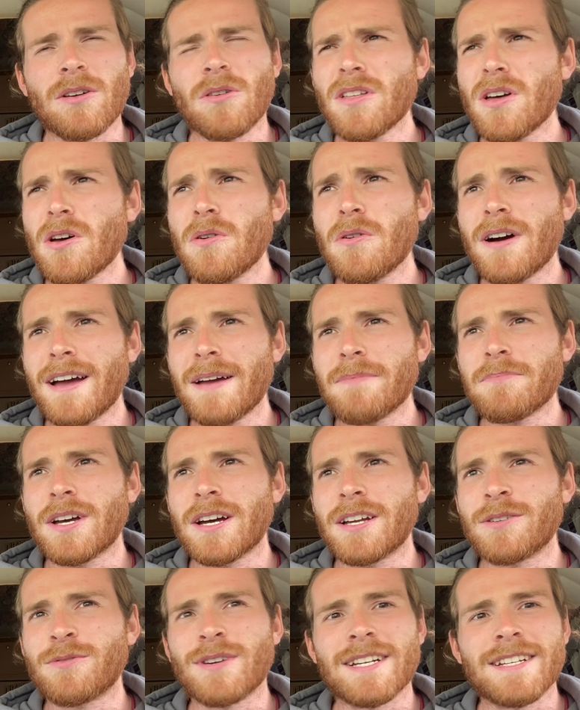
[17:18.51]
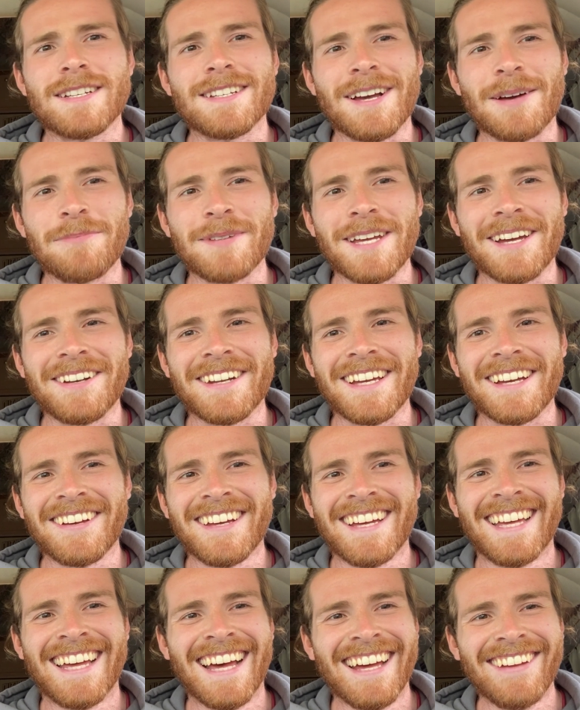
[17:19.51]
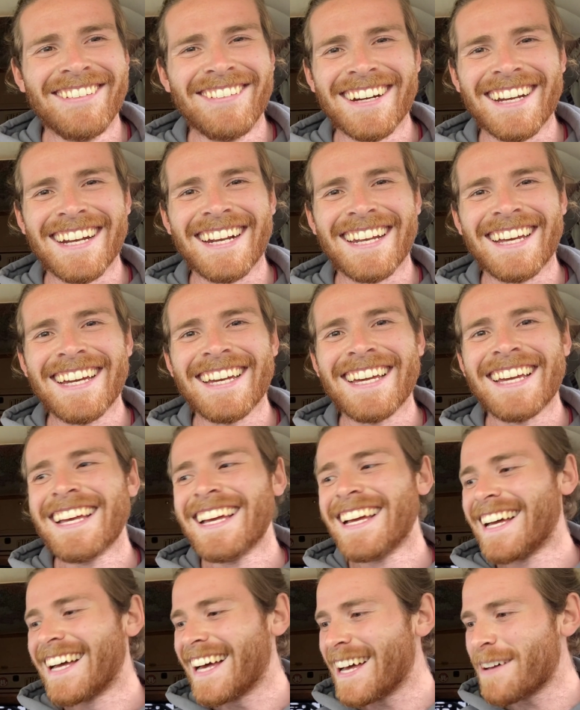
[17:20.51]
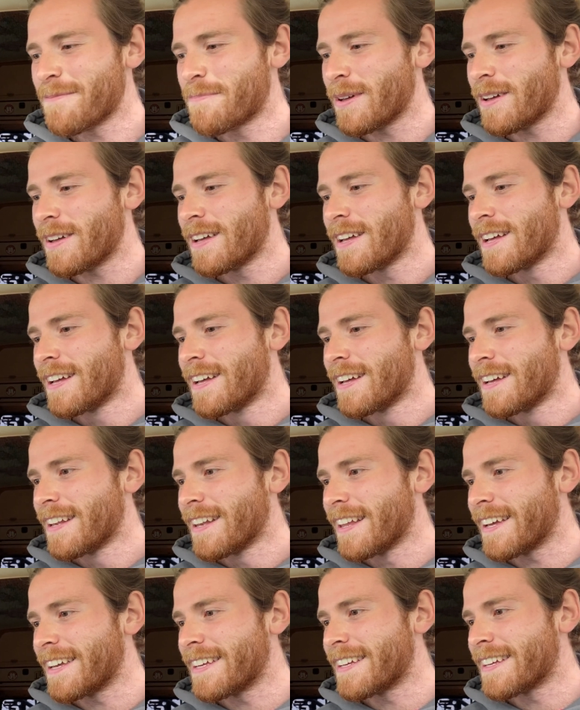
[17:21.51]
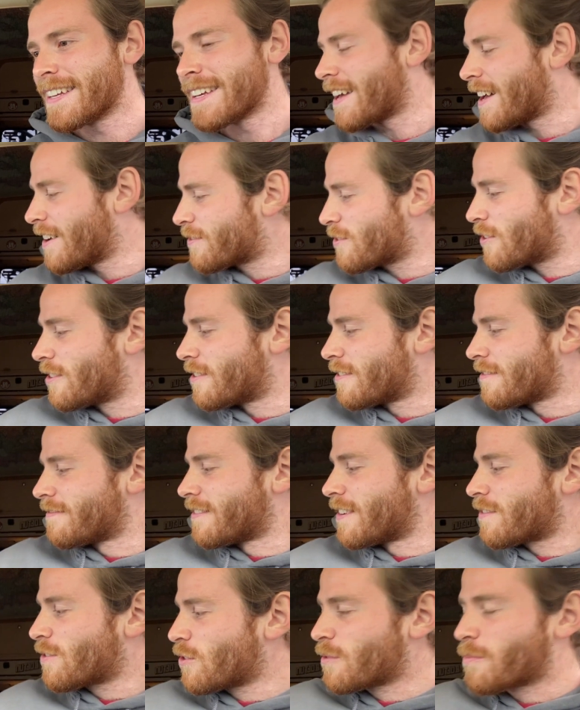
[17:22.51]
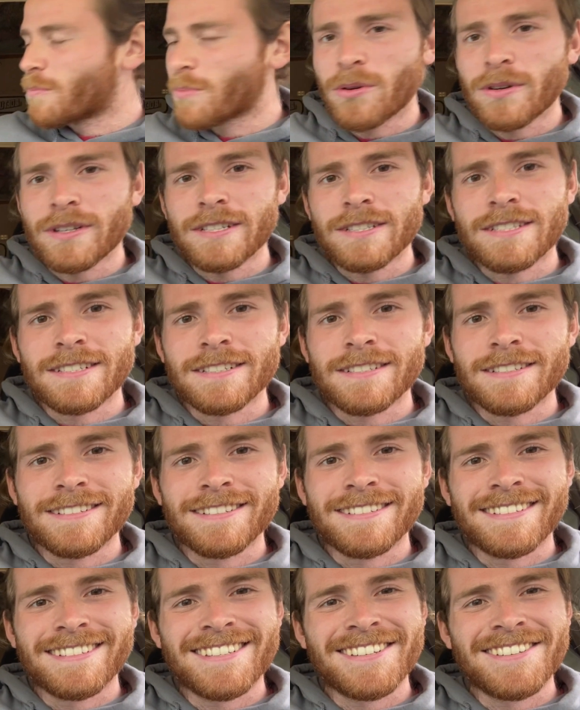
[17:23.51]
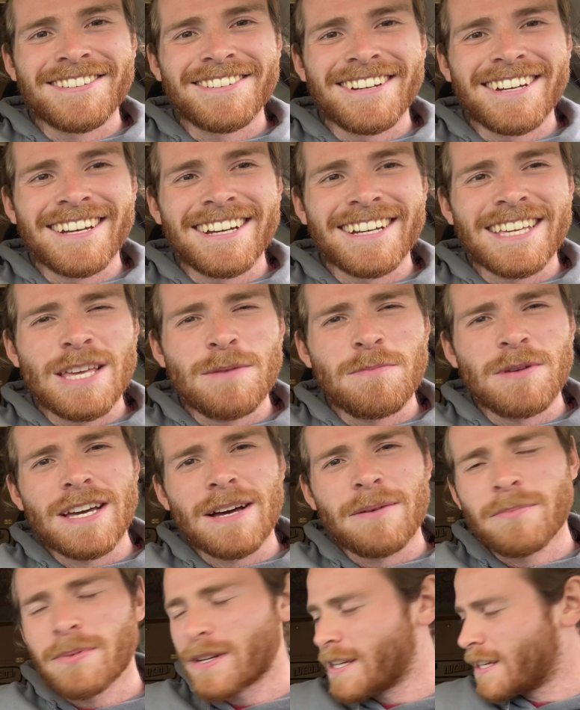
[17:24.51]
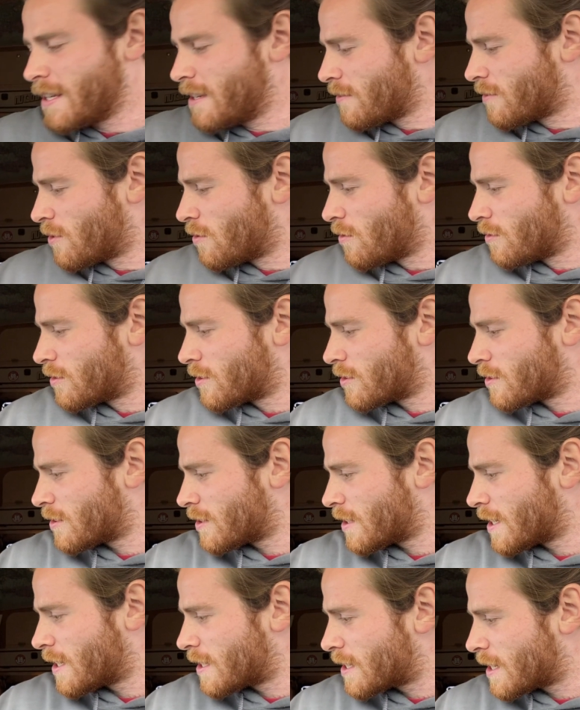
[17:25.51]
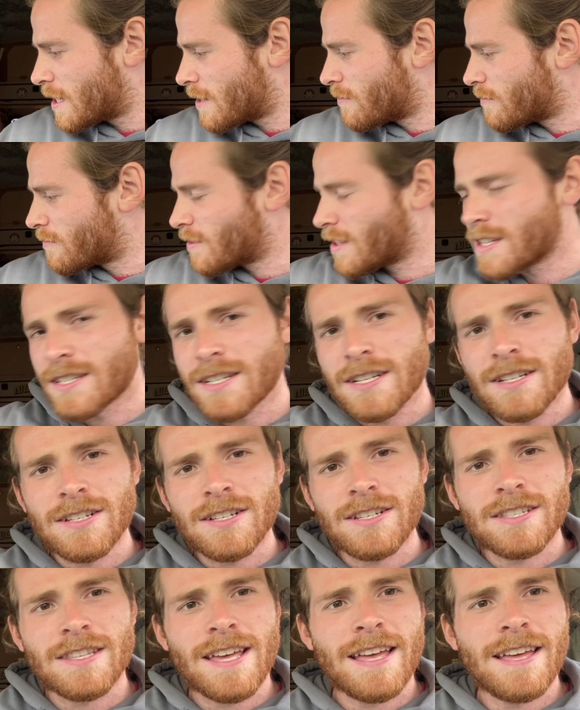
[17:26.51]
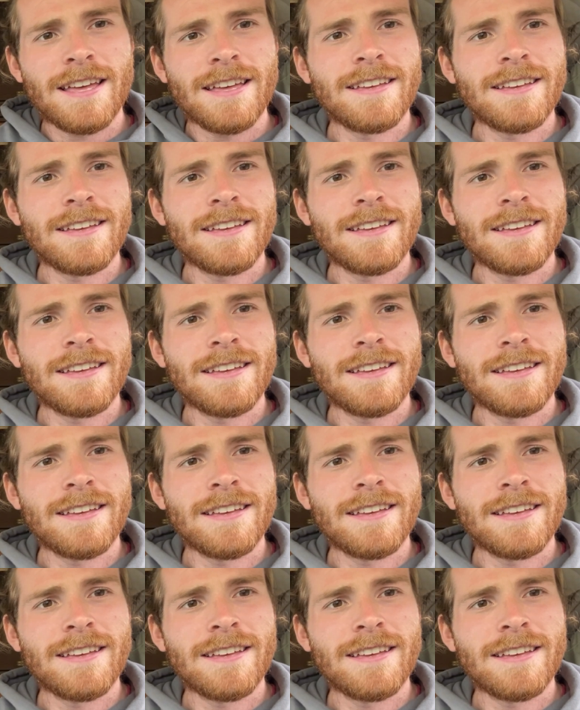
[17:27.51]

Although I'm kind of ready to come down now, I'm not gonna lie. But I've got the boys to keep me company. Of course, they sit just there.